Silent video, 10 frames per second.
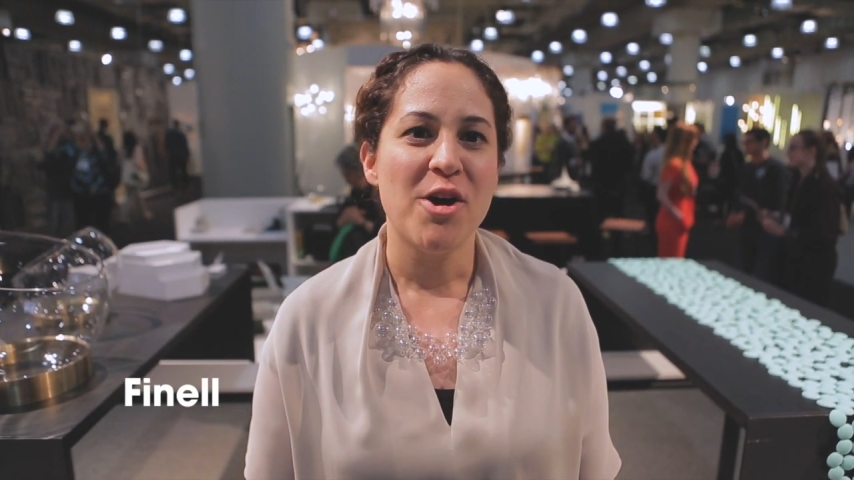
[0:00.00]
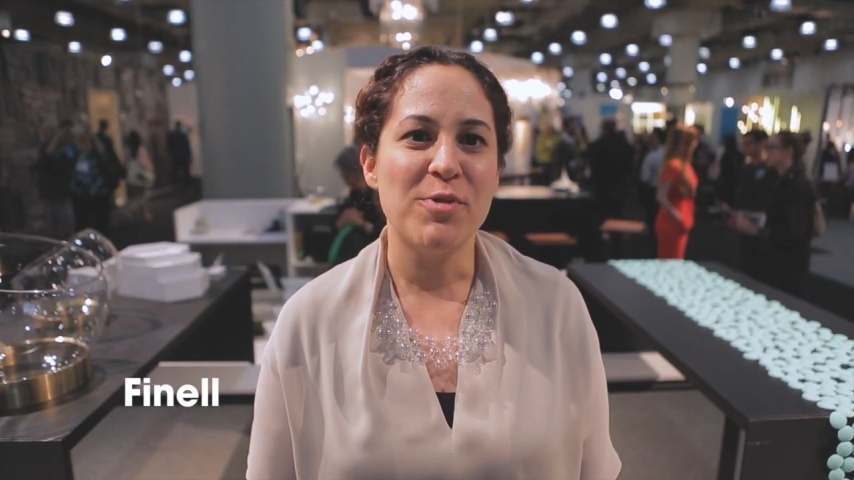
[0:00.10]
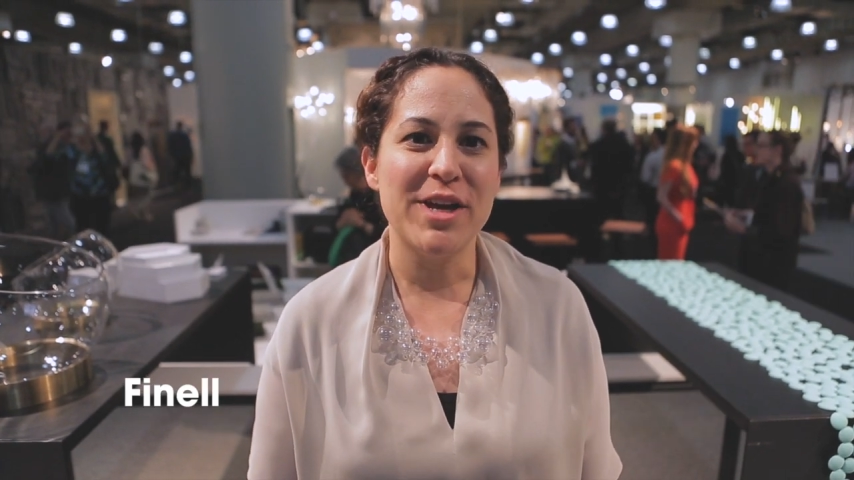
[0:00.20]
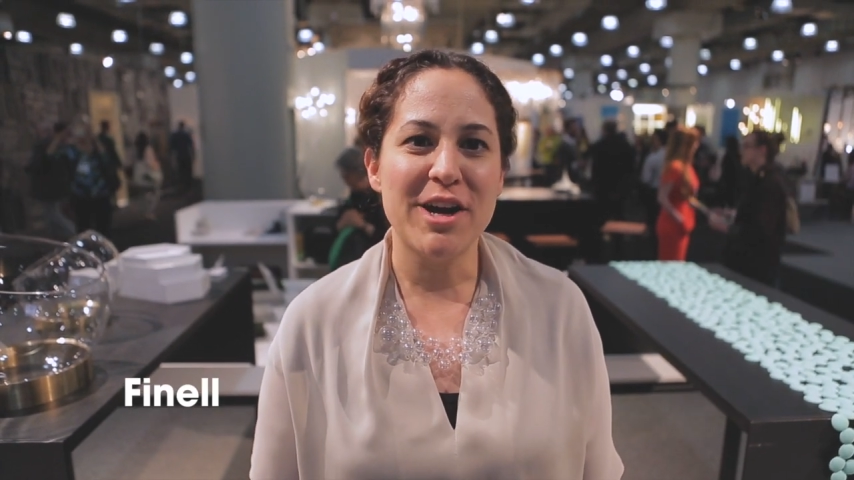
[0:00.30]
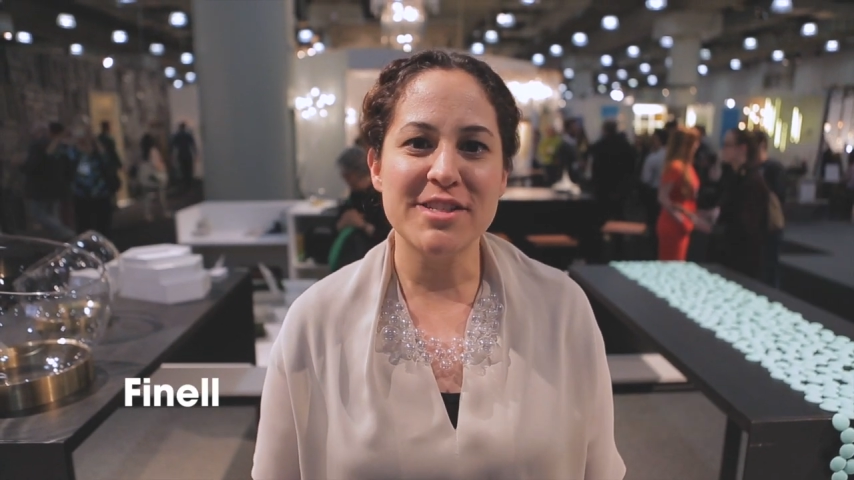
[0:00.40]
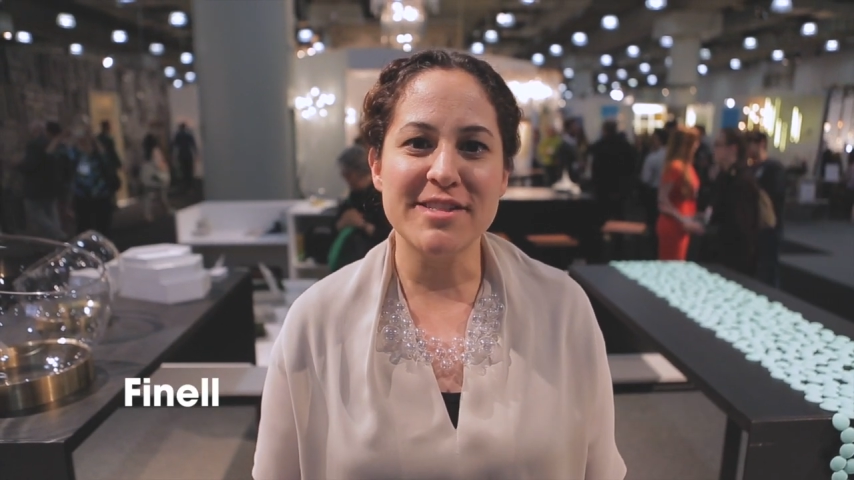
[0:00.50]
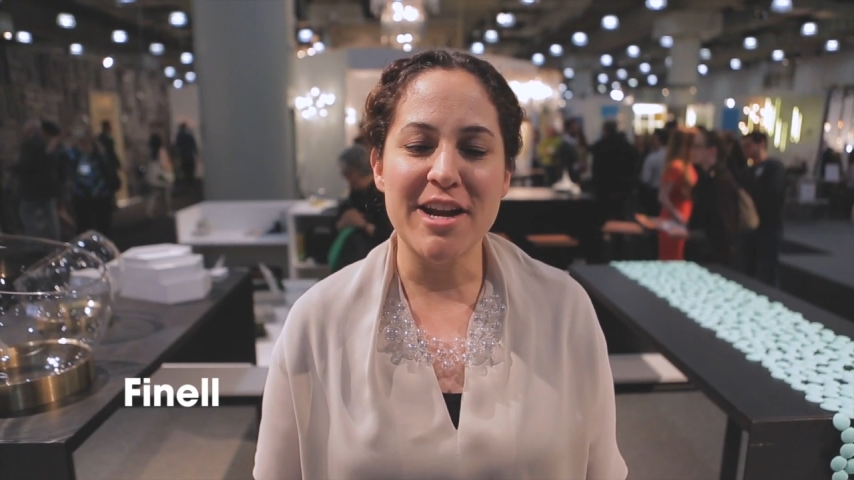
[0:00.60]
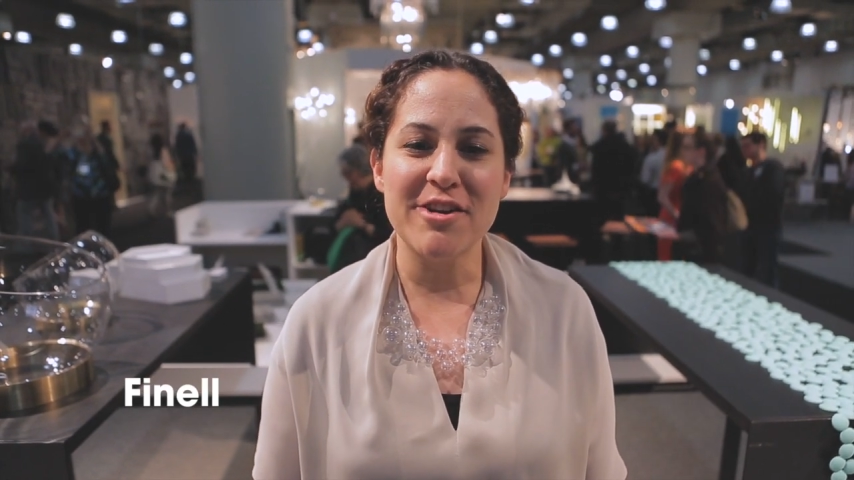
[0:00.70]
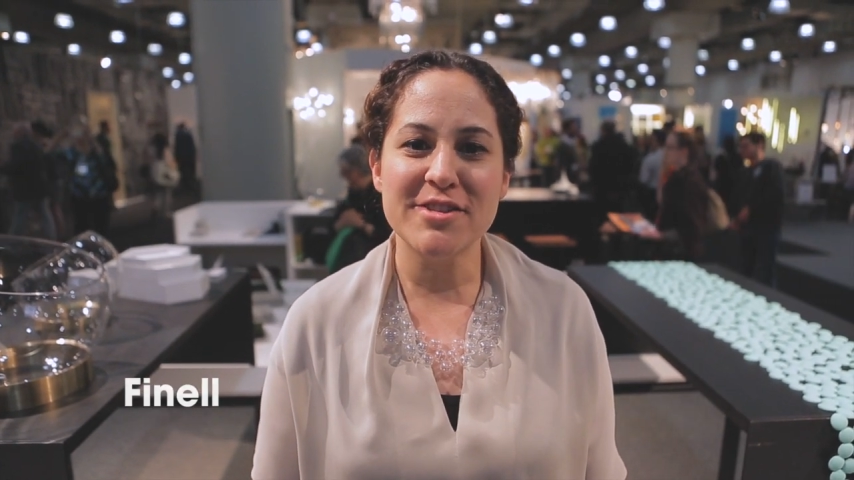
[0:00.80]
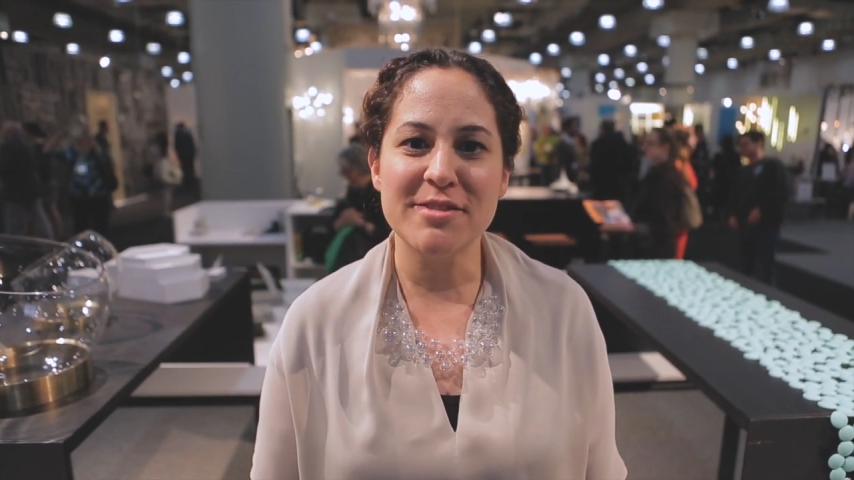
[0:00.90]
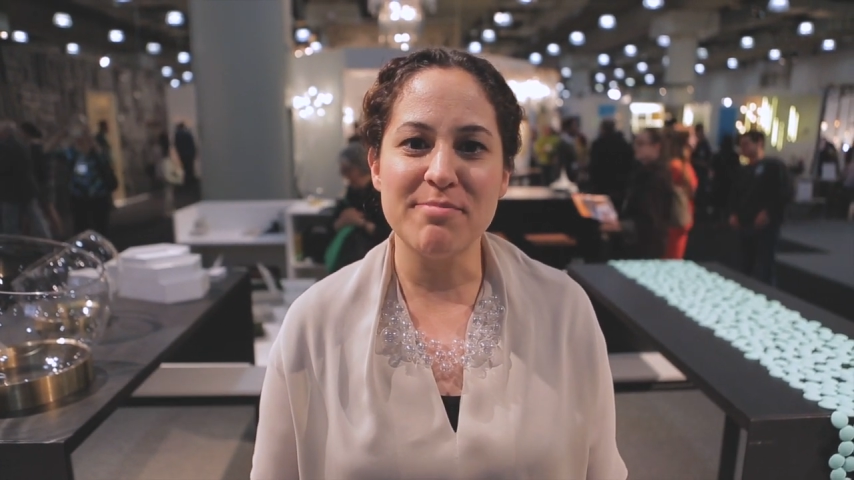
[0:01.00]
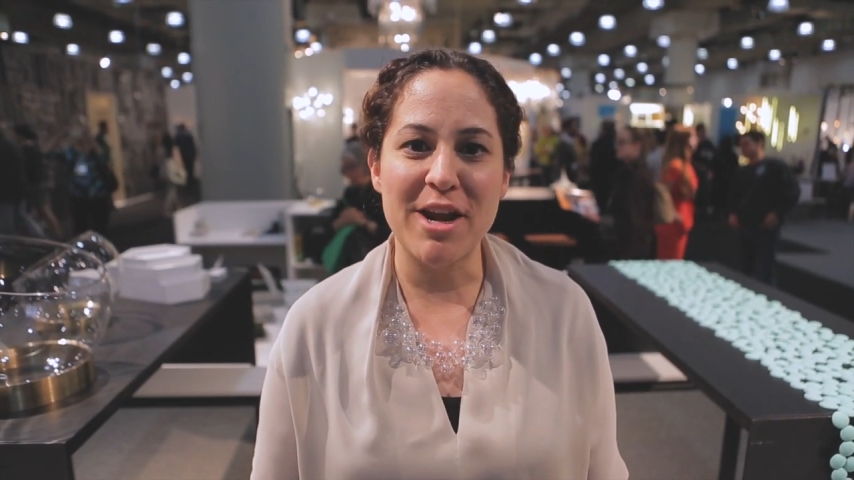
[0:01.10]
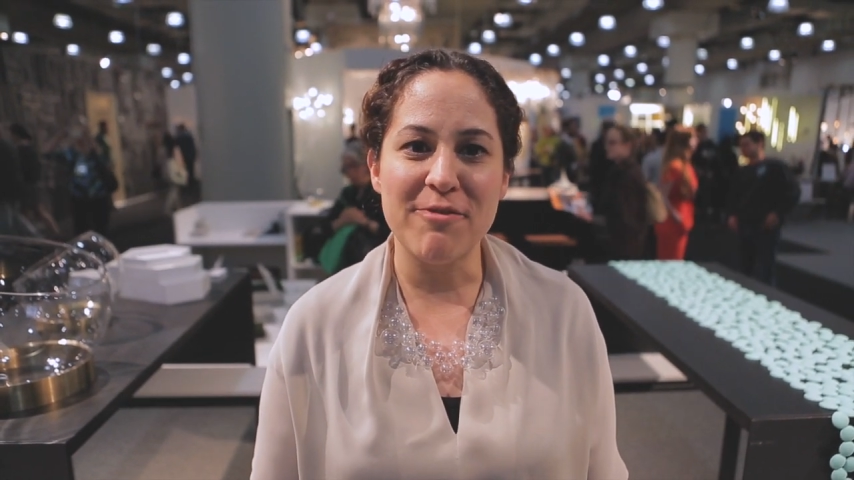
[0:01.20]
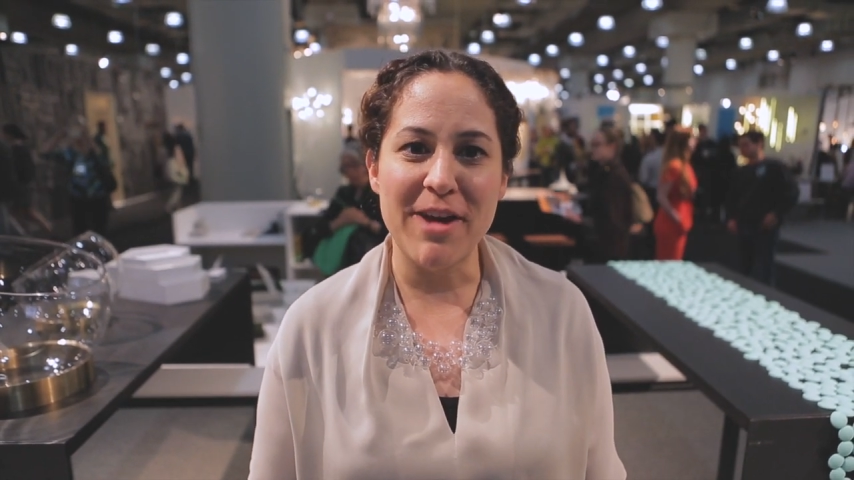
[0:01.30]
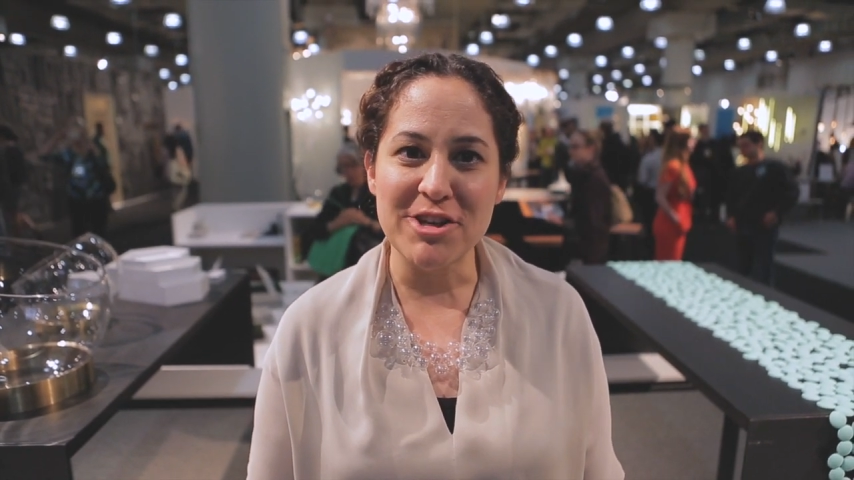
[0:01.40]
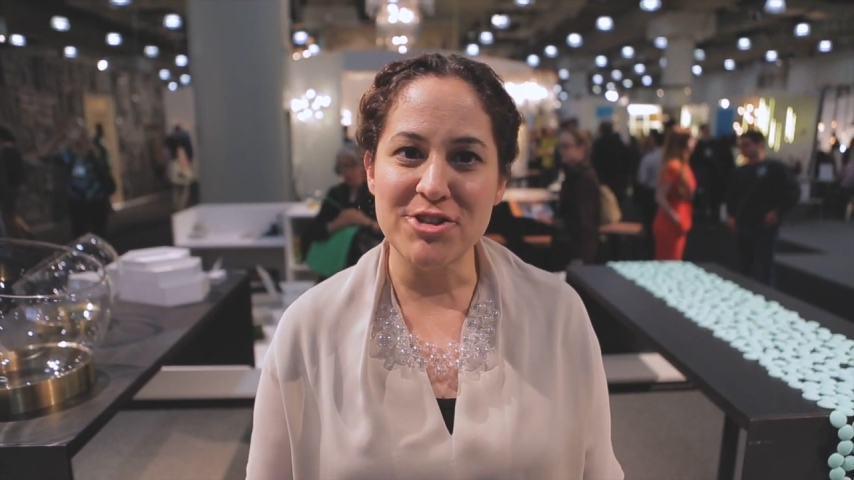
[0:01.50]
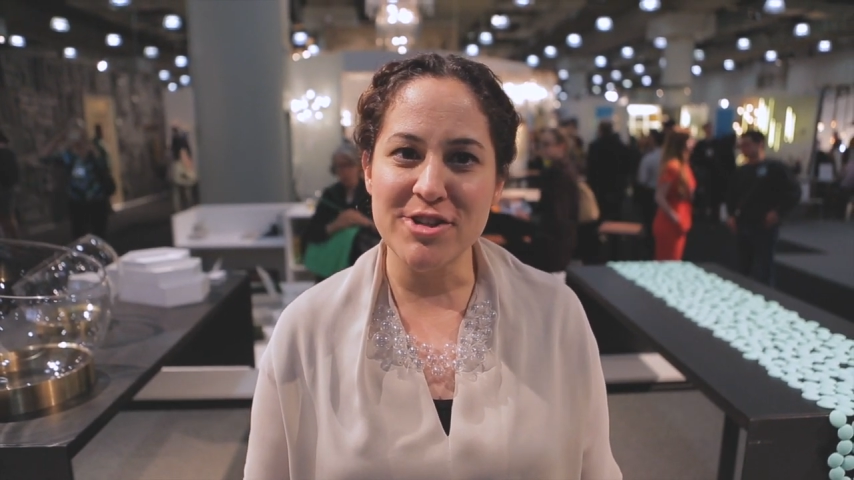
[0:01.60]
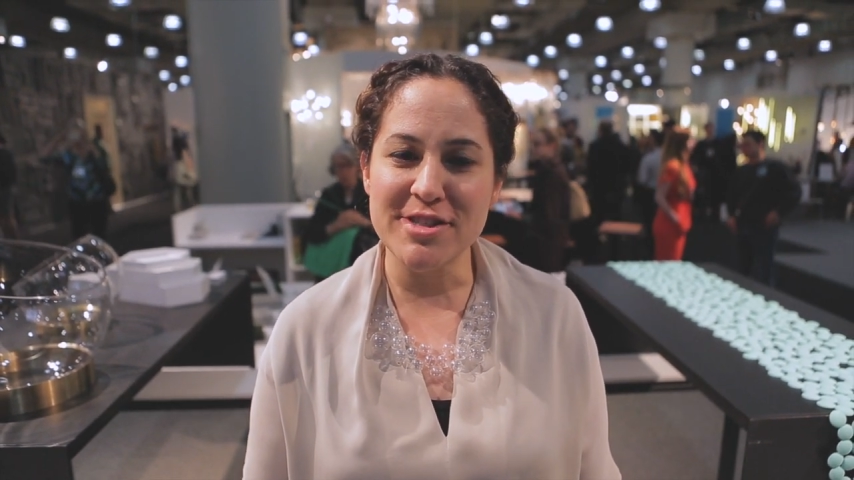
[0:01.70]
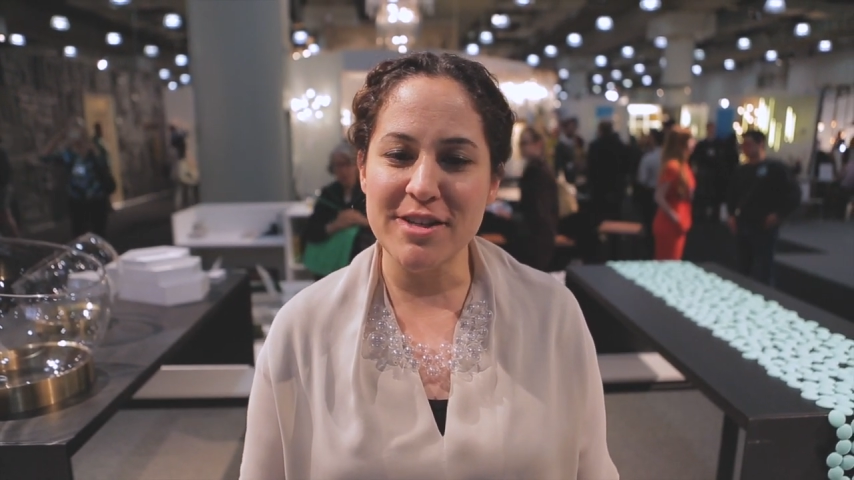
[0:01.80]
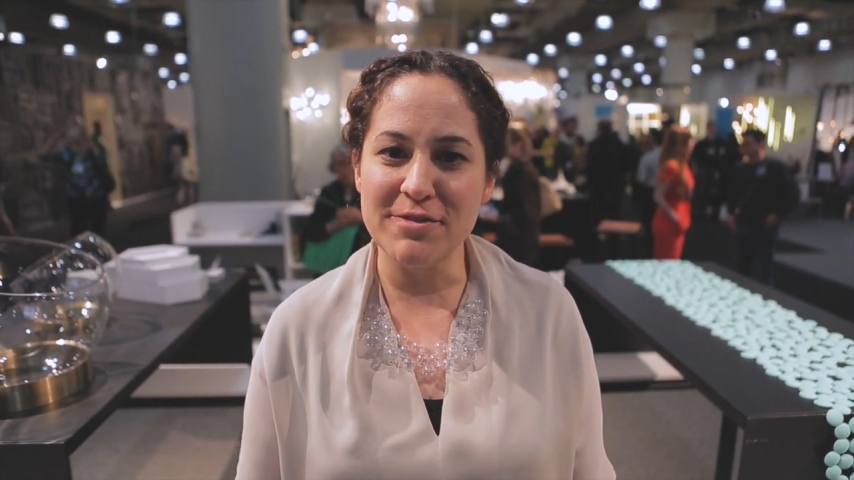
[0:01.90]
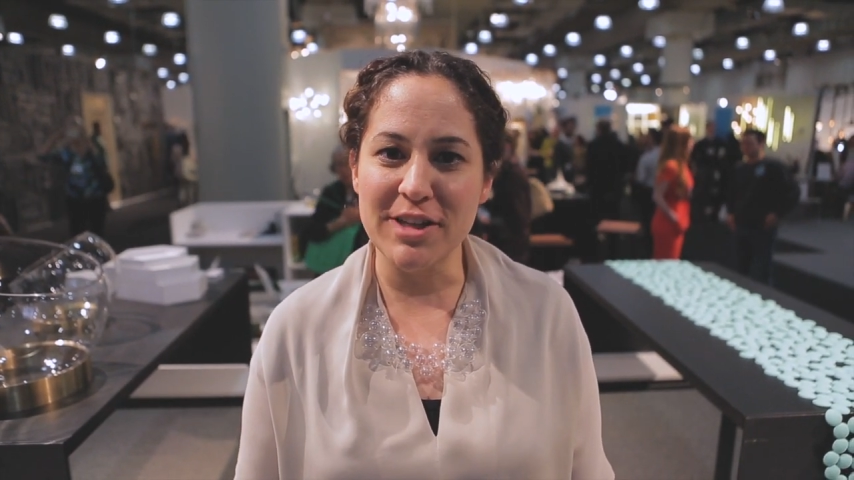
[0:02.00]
We are designers and manufacturers of